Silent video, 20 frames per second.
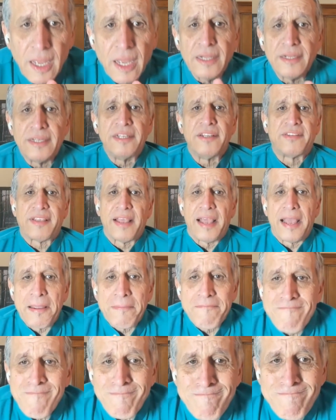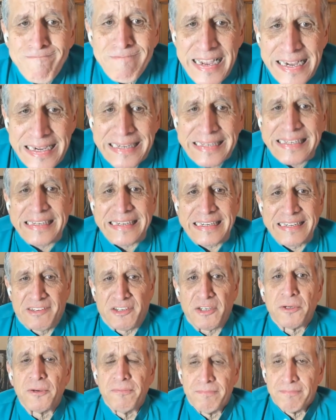And you say, I
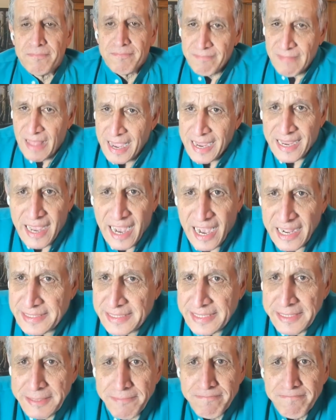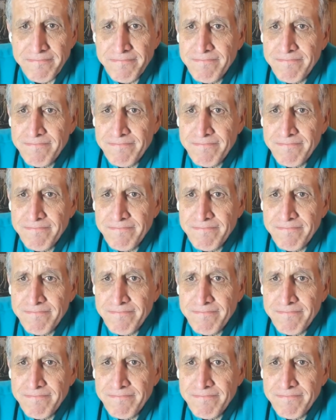got you. I got you.